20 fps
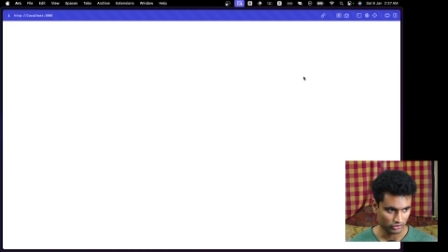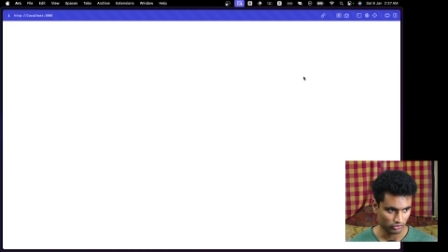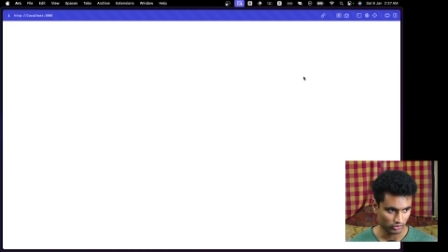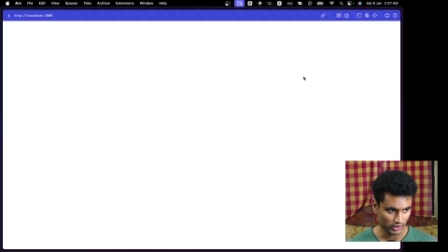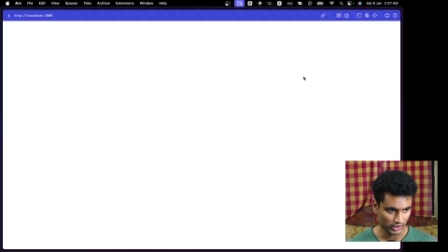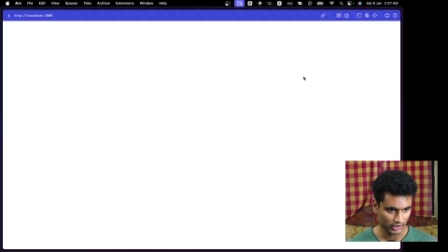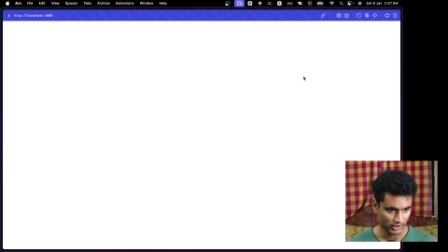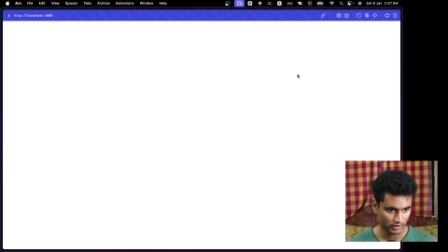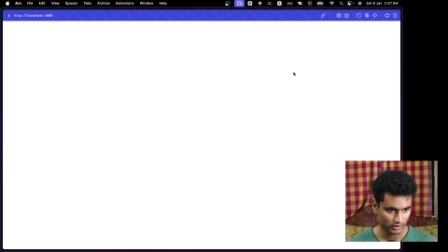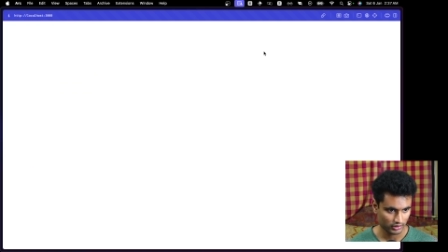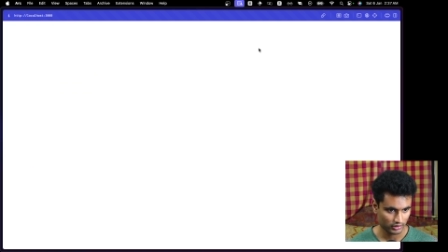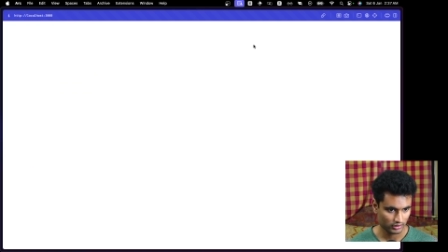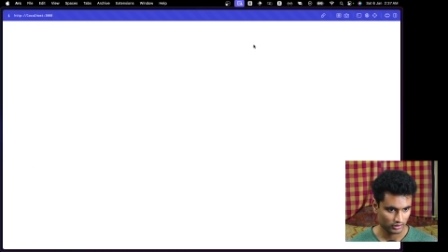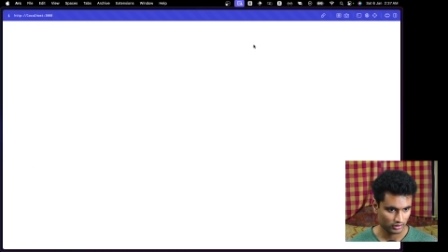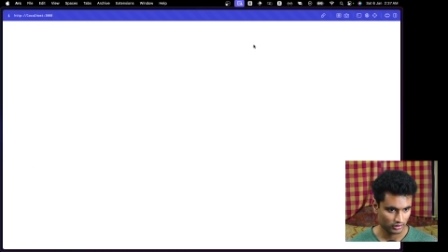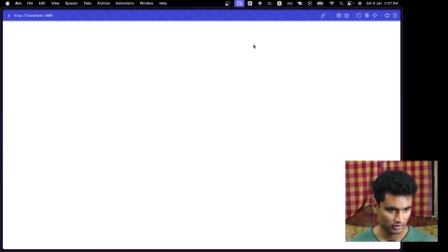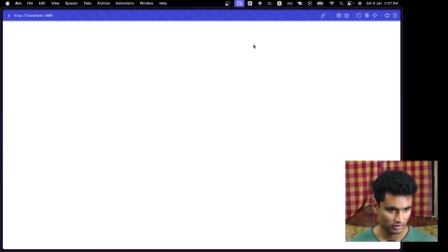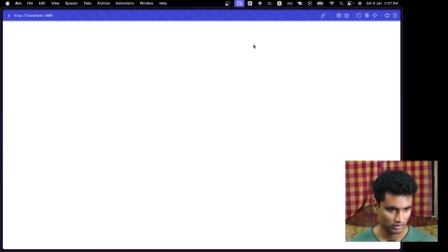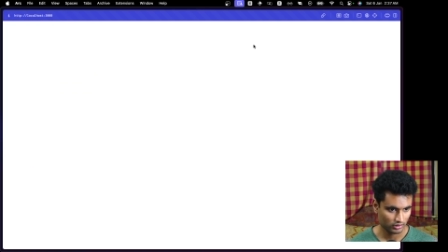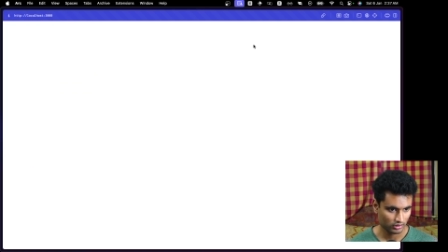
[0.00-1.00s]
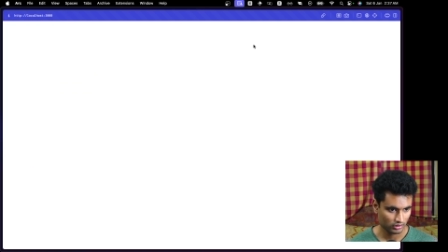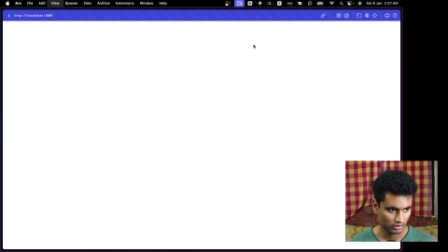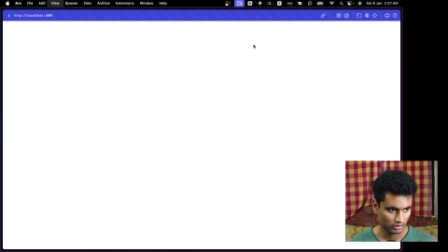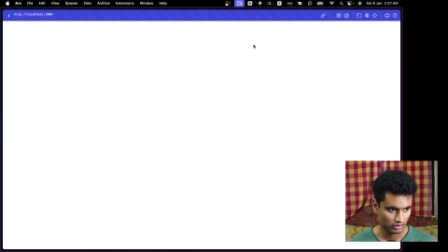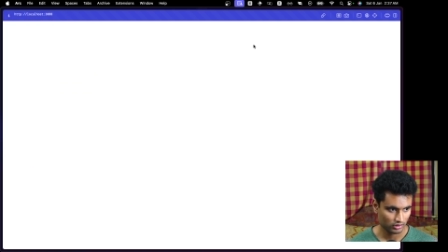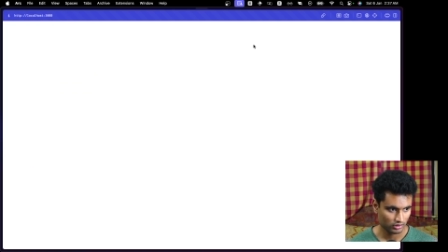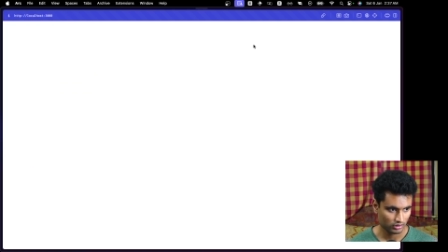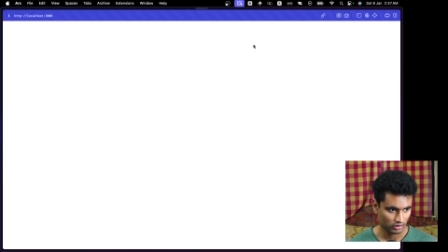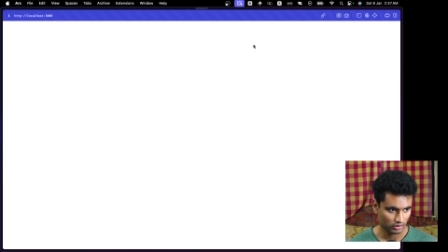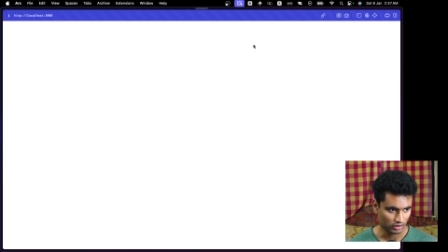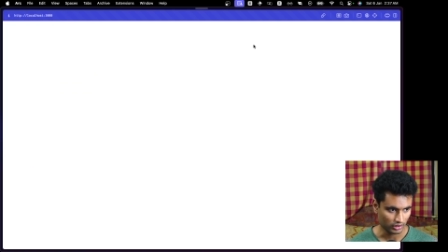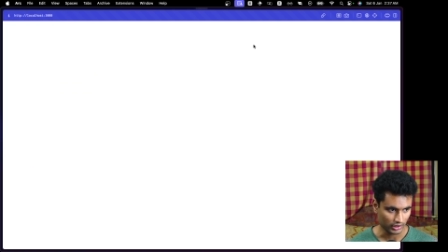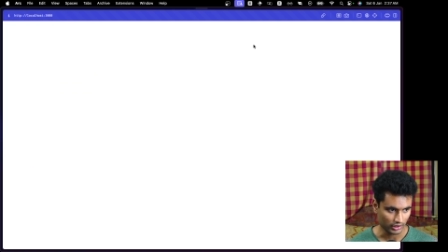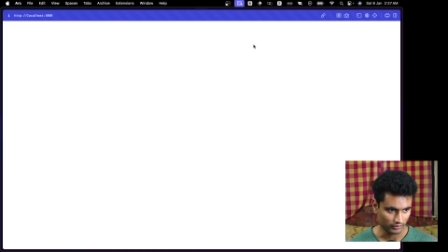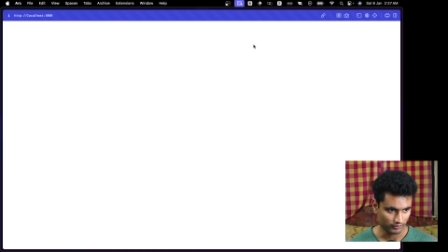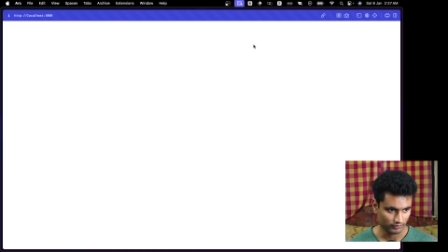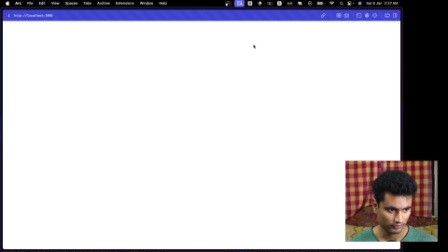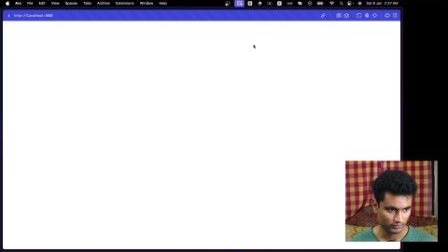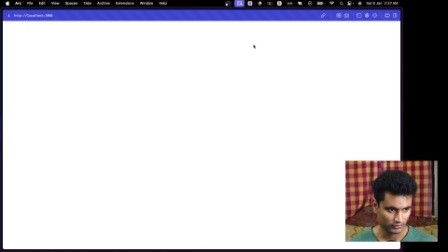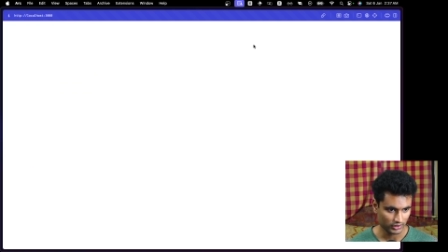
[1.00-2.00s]
why. Okay,
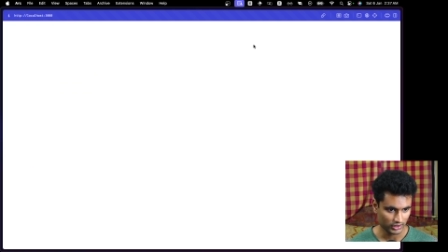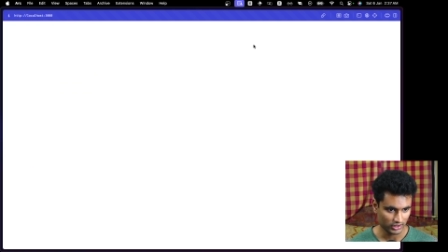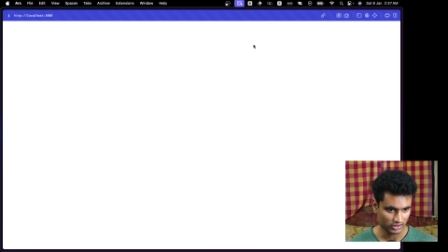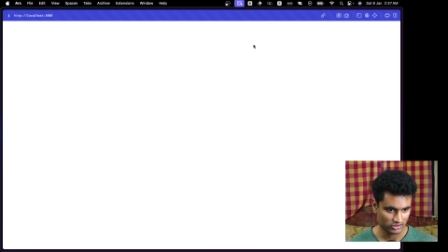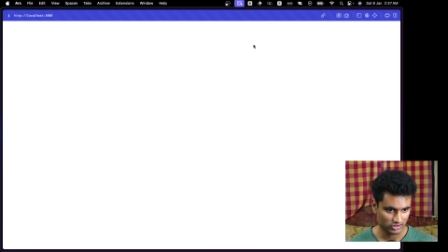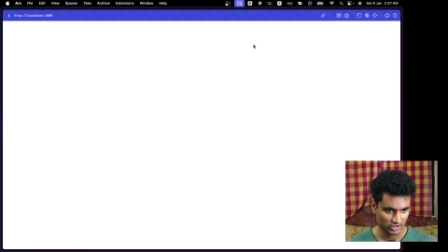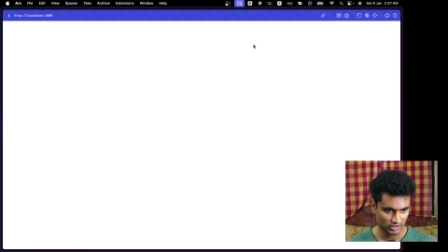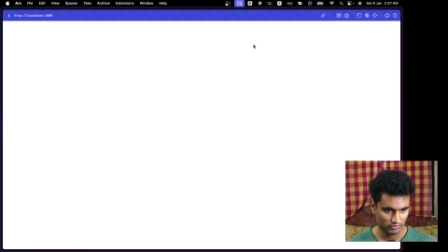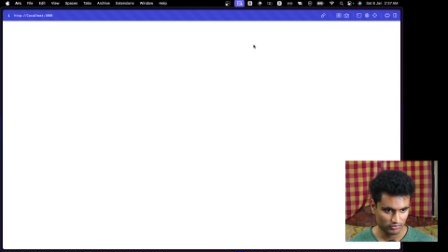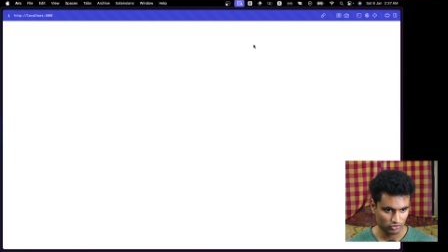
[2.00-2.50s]
there seems